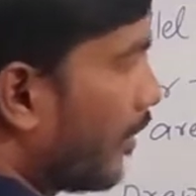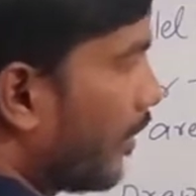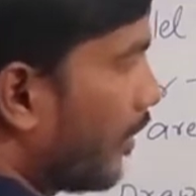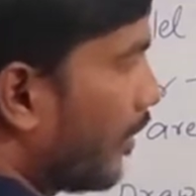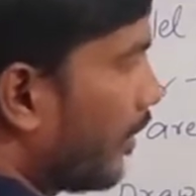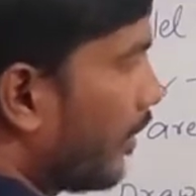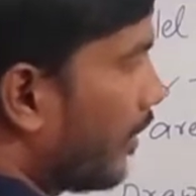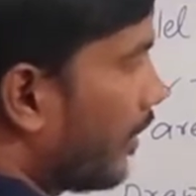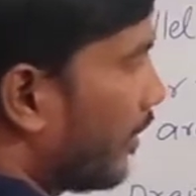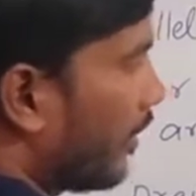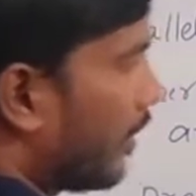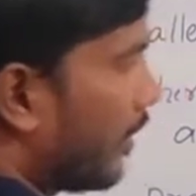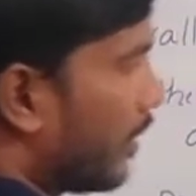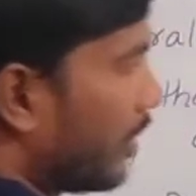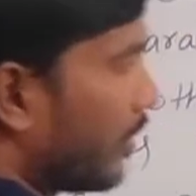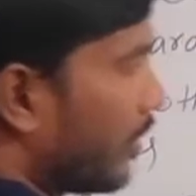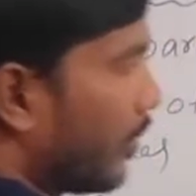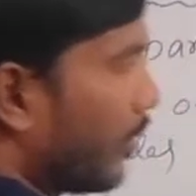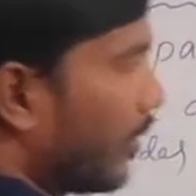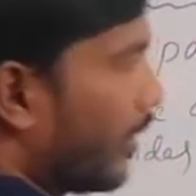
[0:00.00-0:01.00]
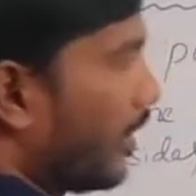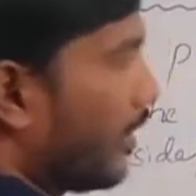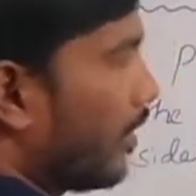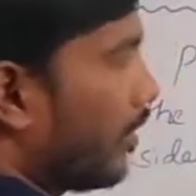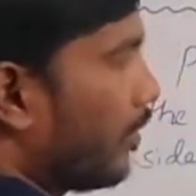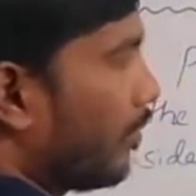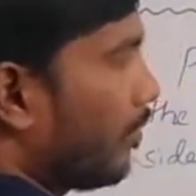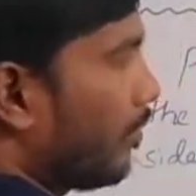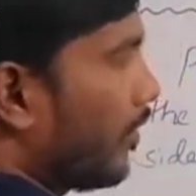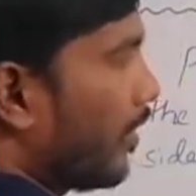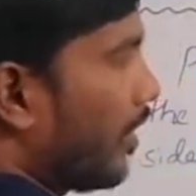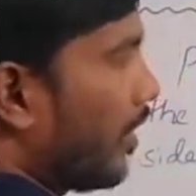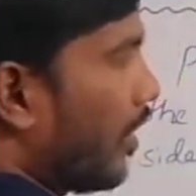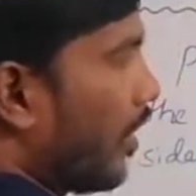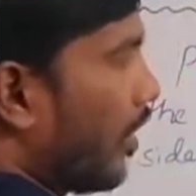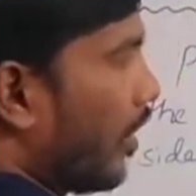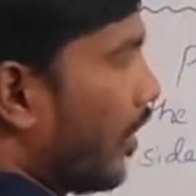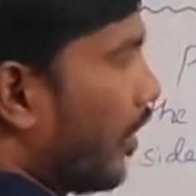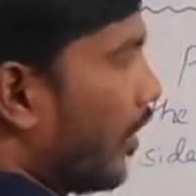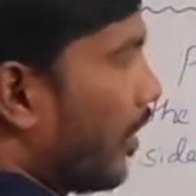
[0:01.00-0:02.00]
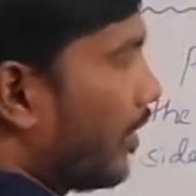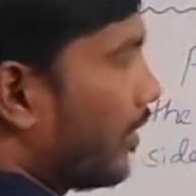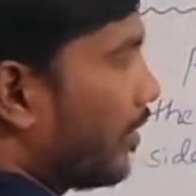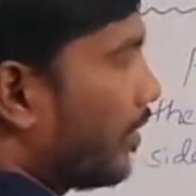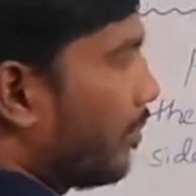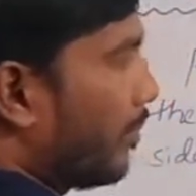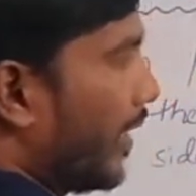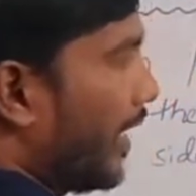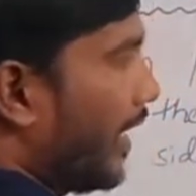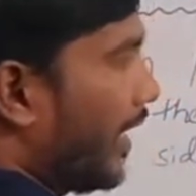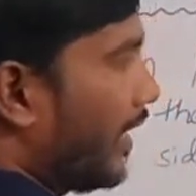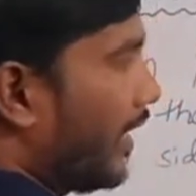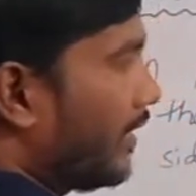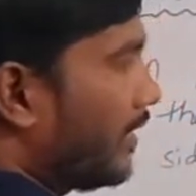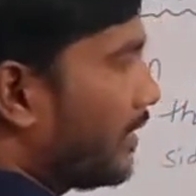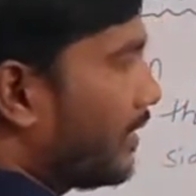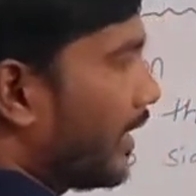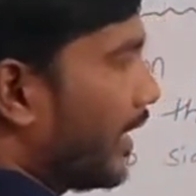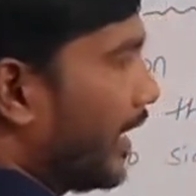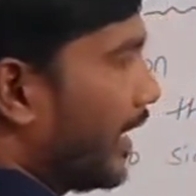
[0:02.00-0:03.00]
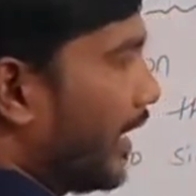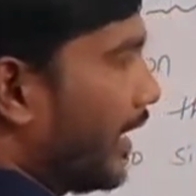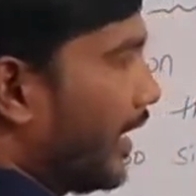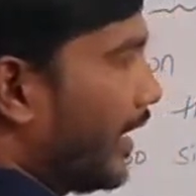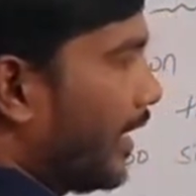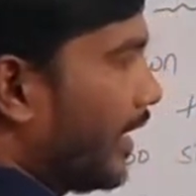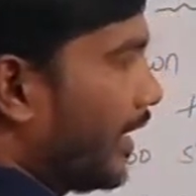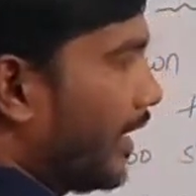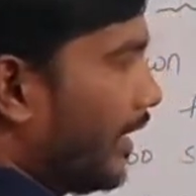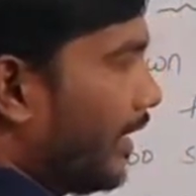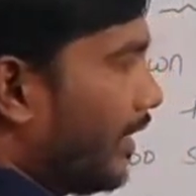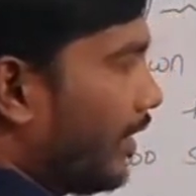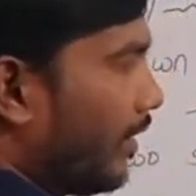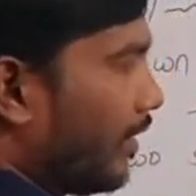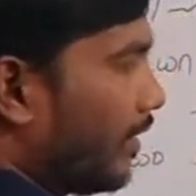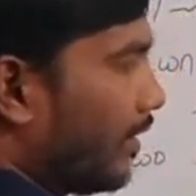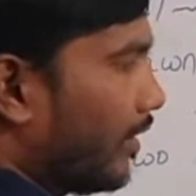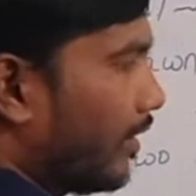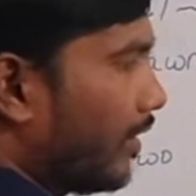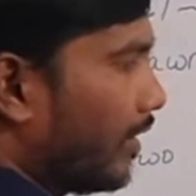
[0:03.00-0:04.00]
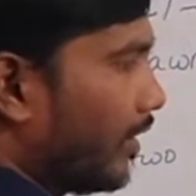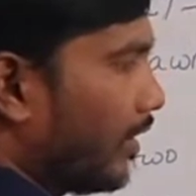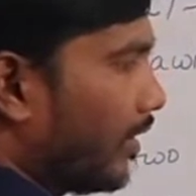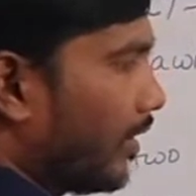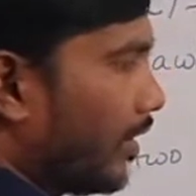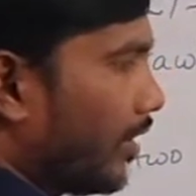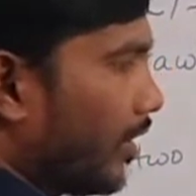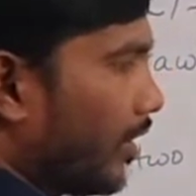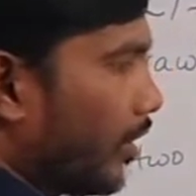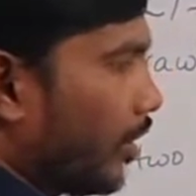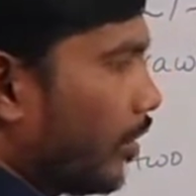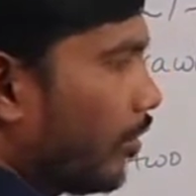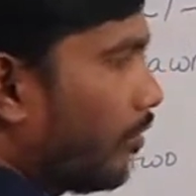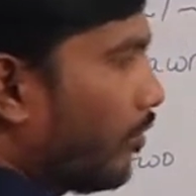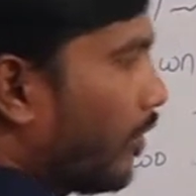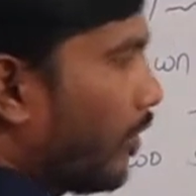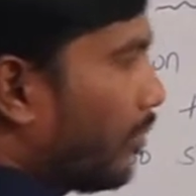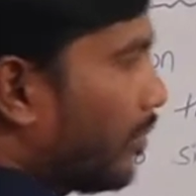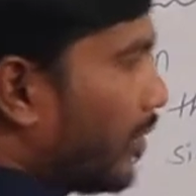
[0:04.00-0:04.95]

So here for on the base AD from the